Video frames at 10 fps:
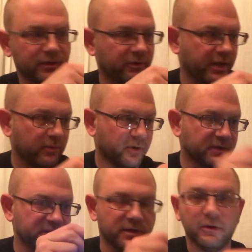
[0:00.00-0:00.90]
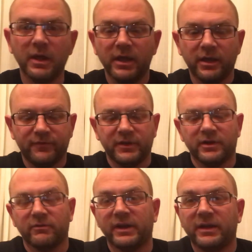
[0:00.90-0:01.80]
Okay, where, you know, if you're going
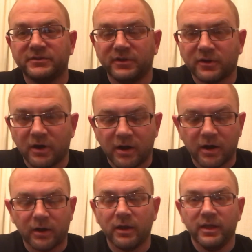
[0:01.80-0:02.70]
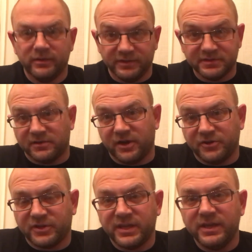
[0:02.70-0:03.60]
to run out to your car, this is on
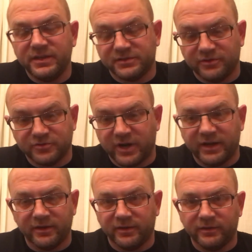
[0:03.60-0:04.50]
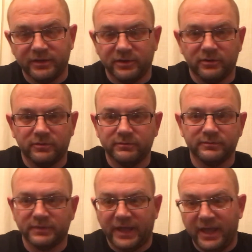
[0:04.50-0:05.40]
your keys, and you're trying to, you know,
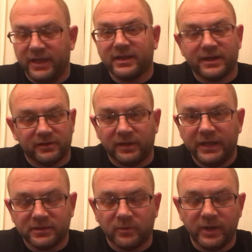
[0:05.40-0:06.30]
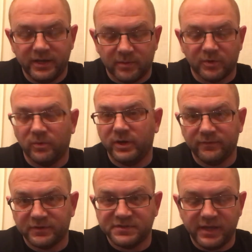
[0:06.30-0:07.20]
kind of light the way, number one,
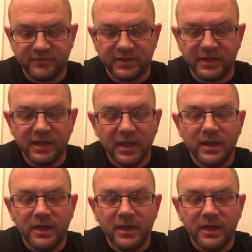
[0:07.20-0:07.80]
for safety.